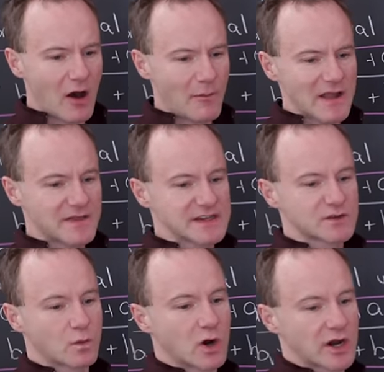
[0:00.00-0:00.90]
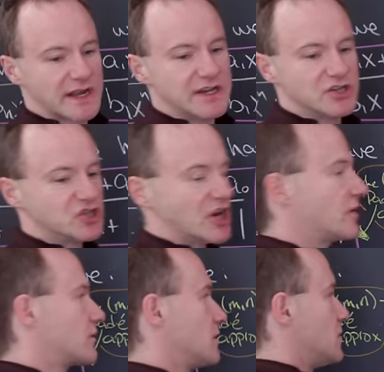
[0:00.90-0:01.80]
how might this work in
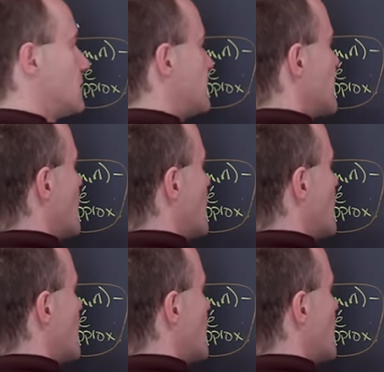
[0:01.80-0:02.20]
general?